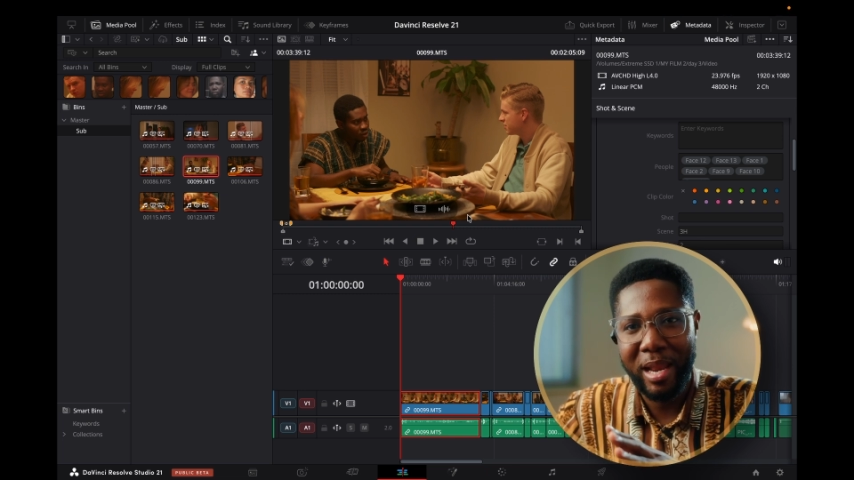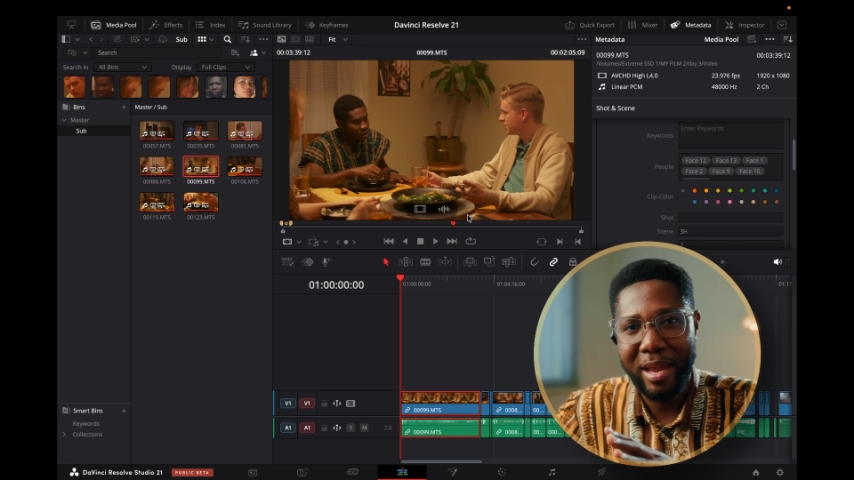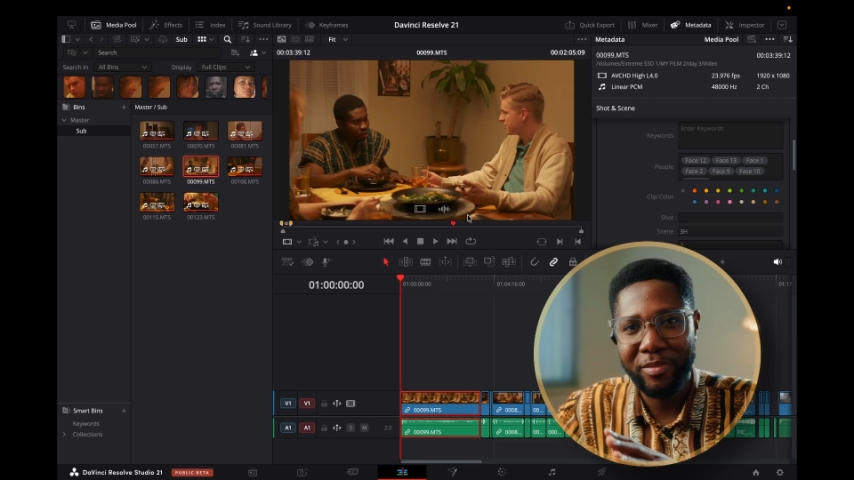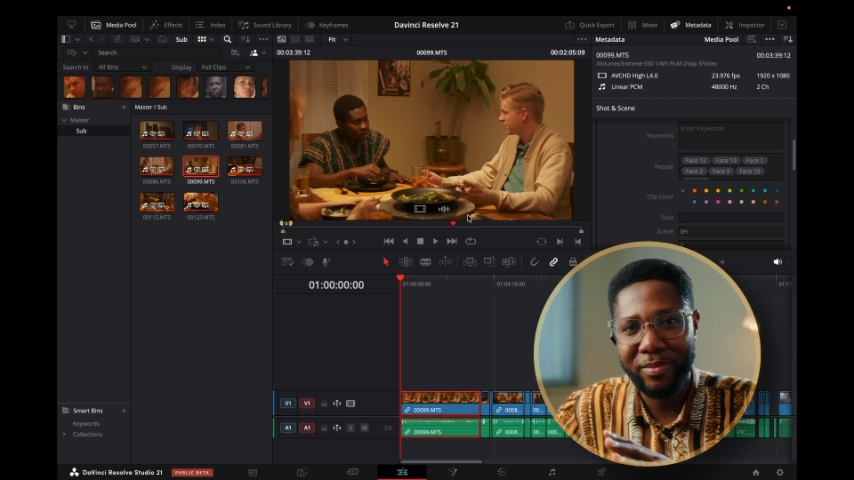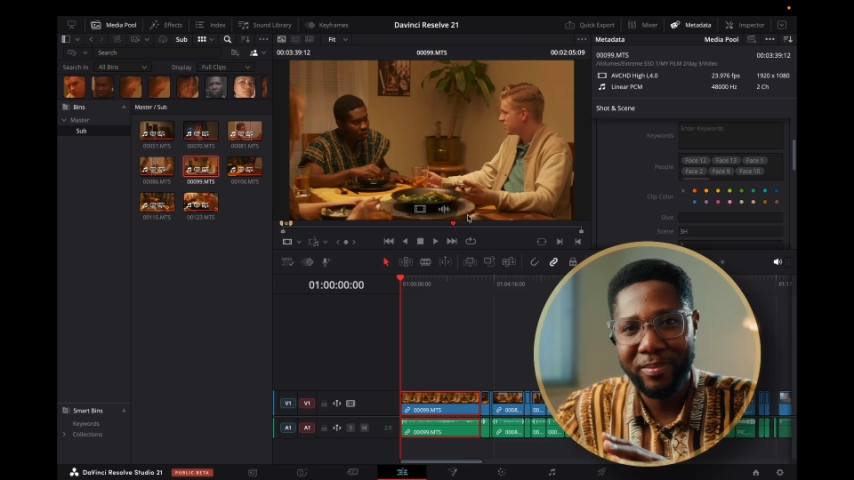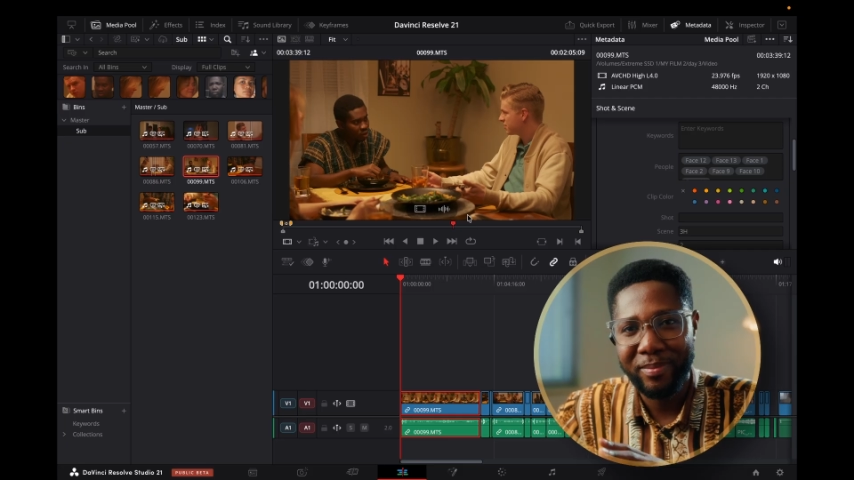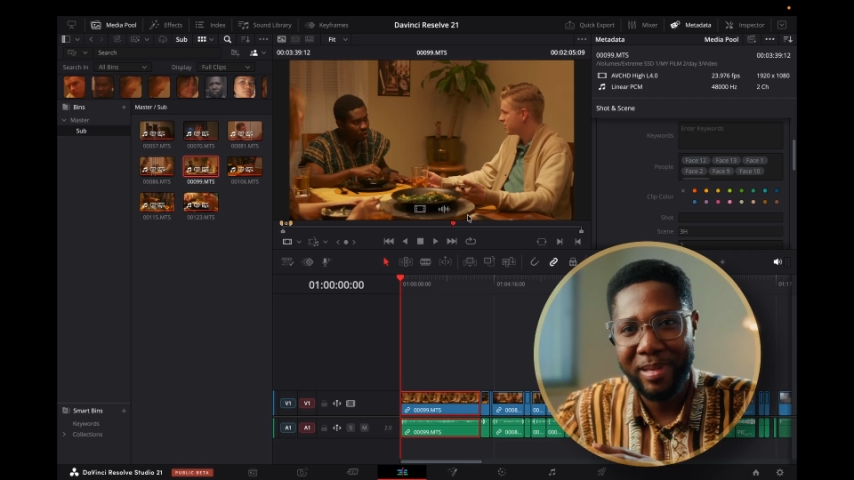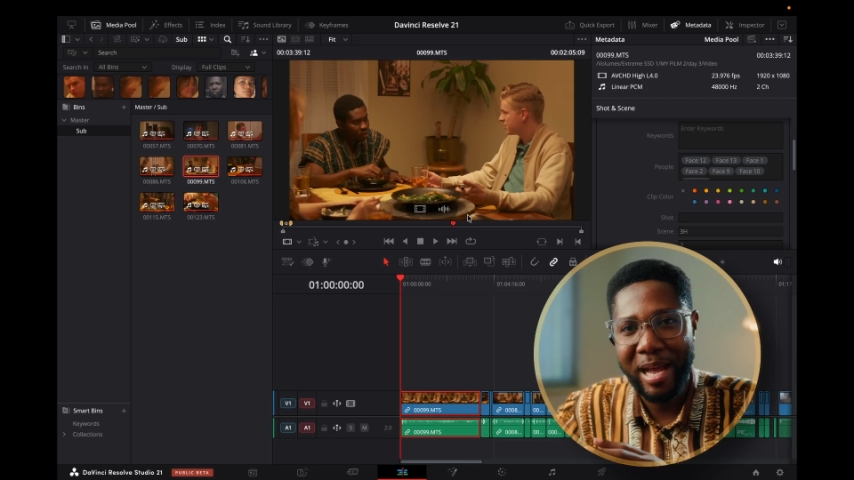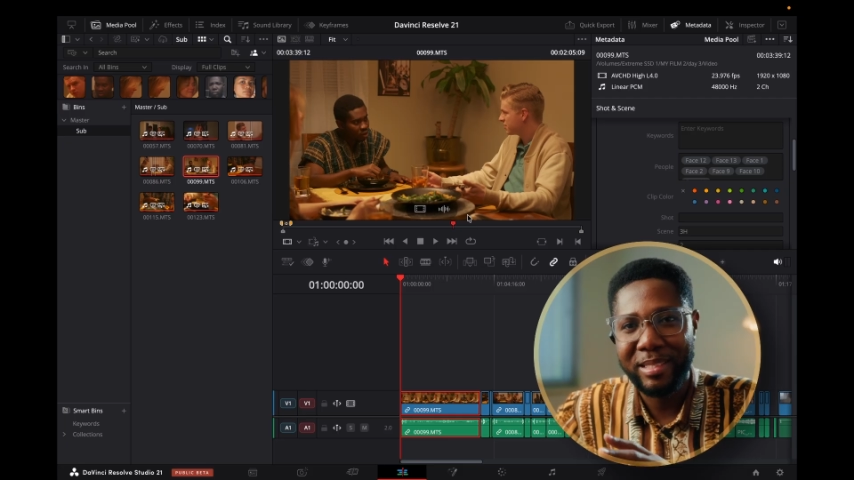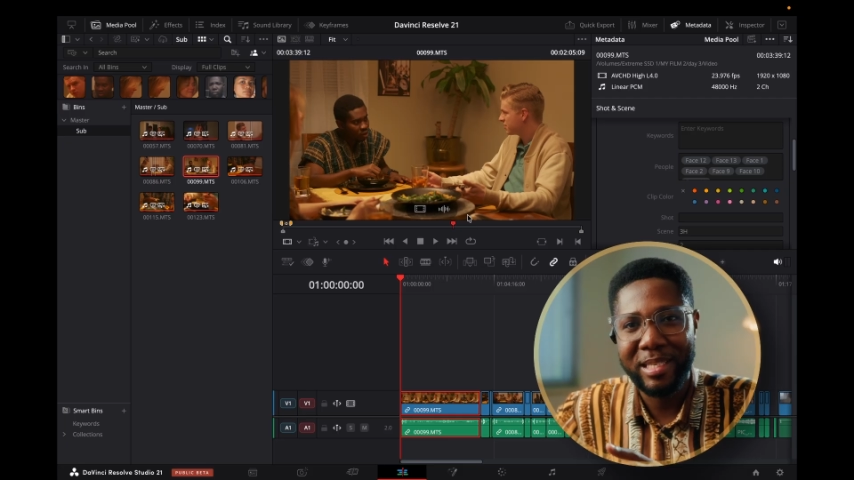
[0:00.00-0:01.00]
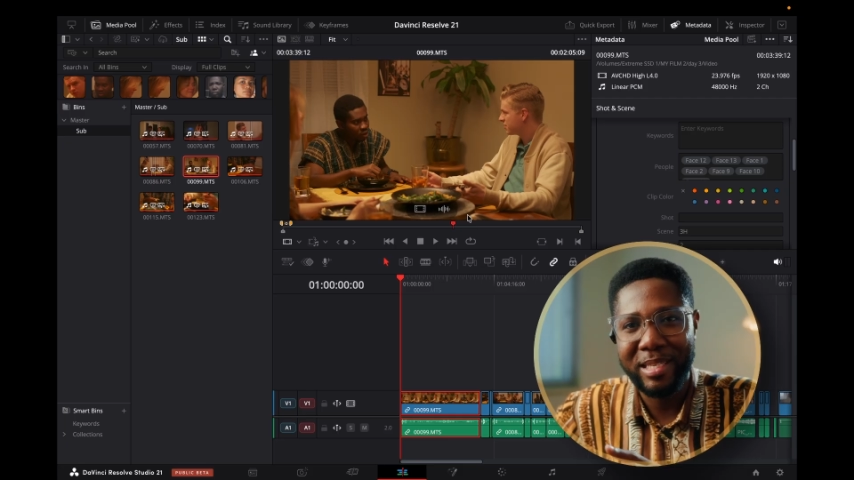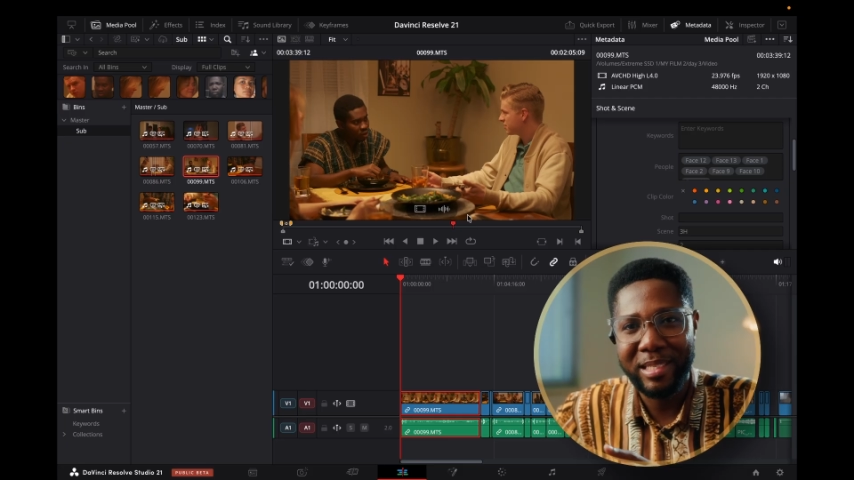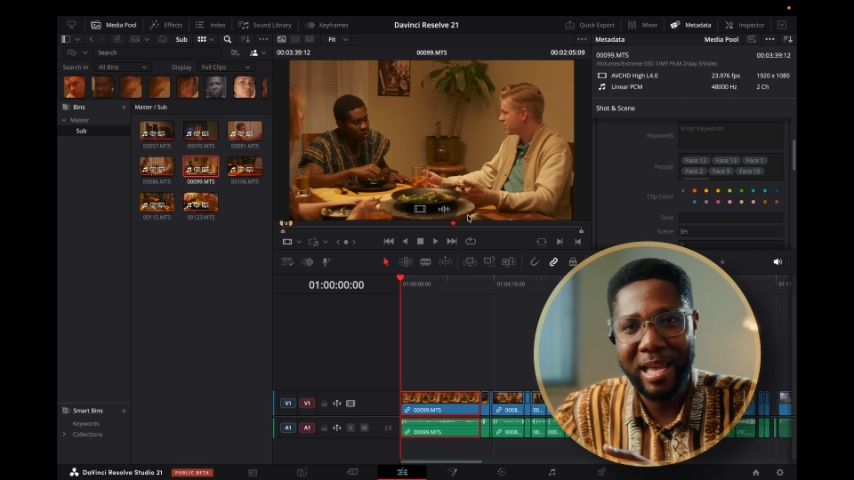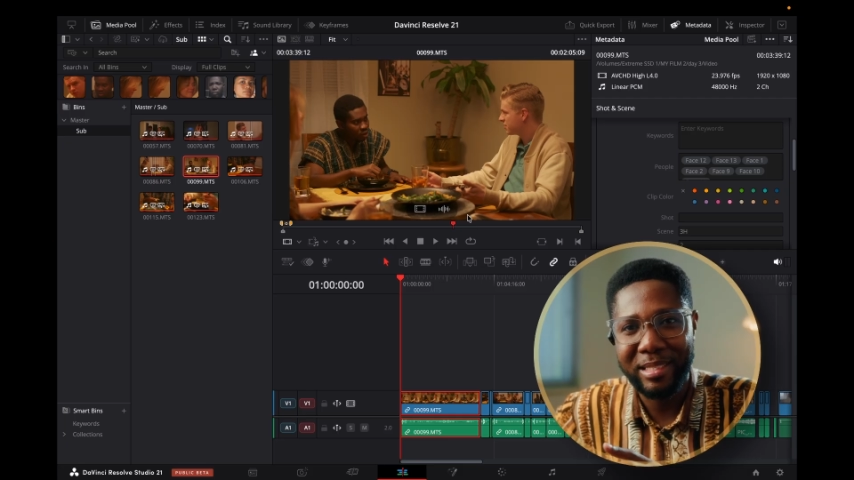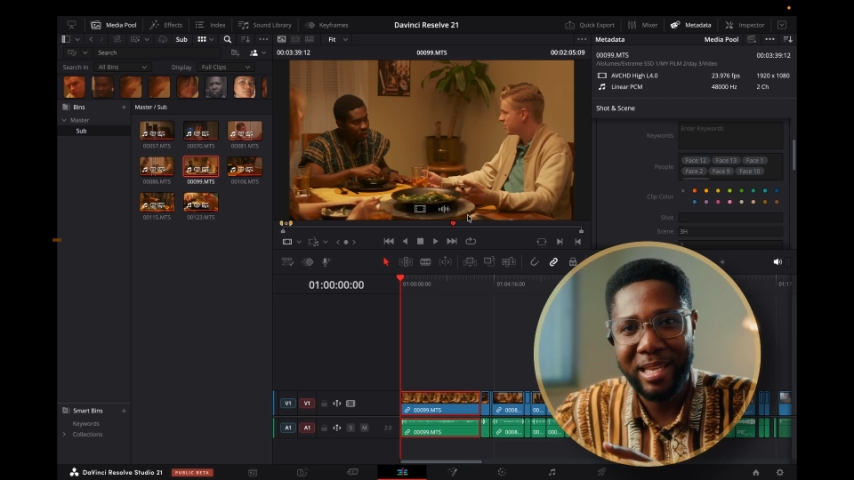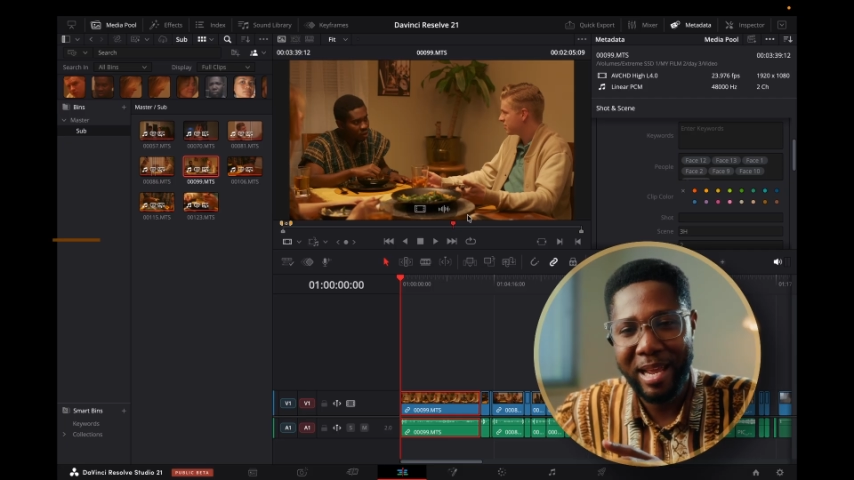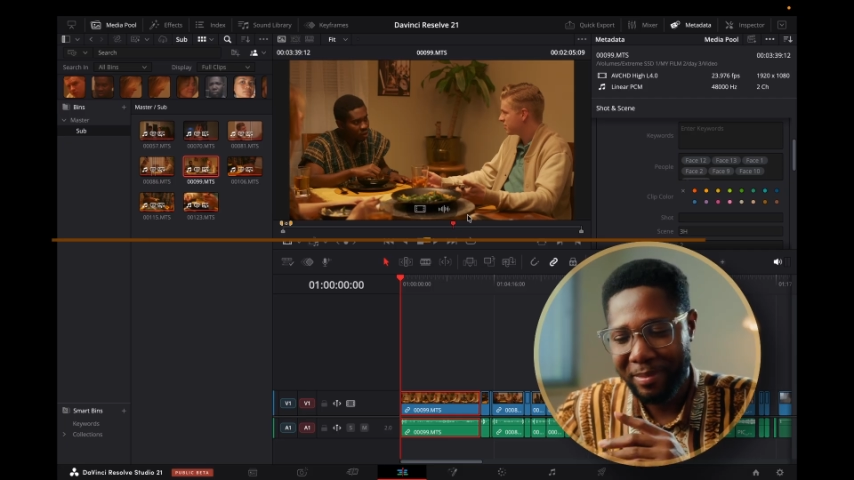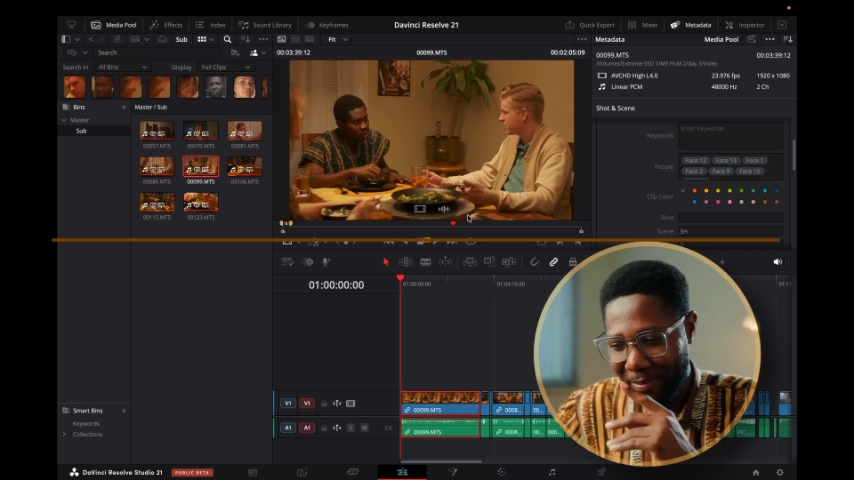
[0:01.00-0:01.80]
life. As easy as that.